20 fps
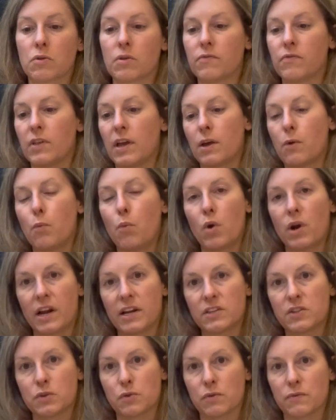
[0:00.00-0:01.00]
of like what I
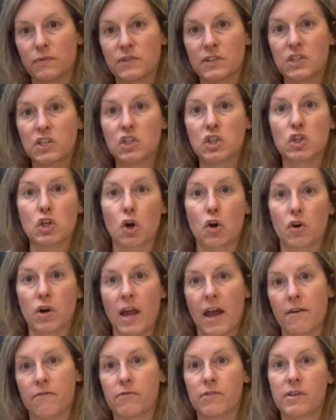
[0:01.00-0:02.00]
sort of start
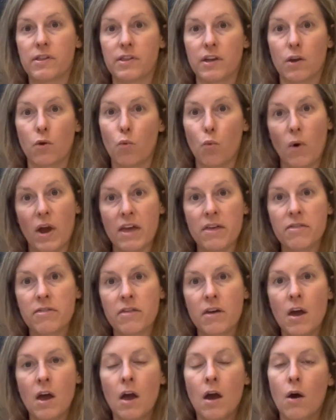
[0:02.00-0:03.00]
everything with,
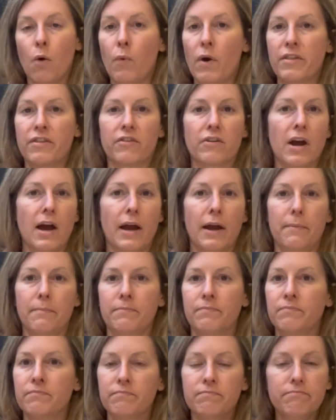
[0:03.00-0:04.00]
whether I'm
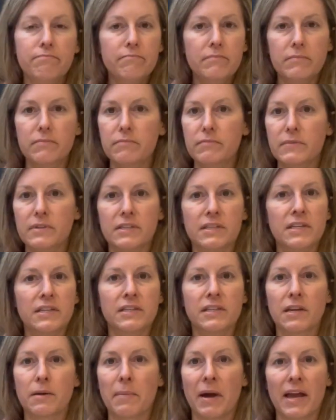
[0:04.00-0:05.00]

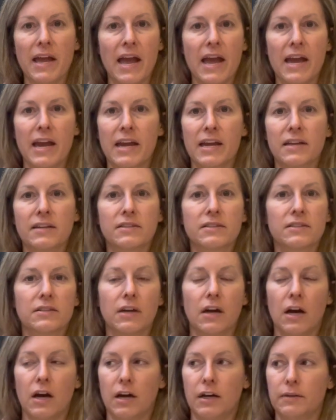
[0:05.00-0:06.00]
seasoning my eggs,
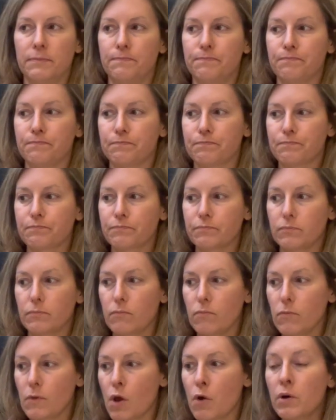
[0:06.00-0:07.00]

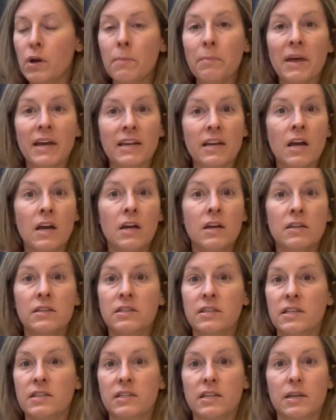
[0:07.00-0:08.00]
when I'm like
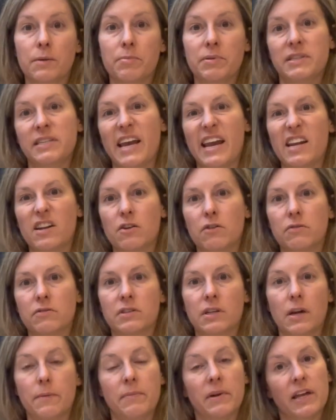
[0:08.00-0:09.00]
seasoning potatoes
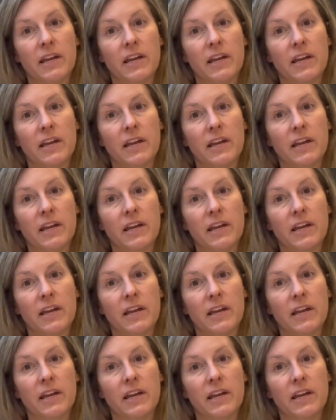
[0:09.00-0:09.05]
that I'm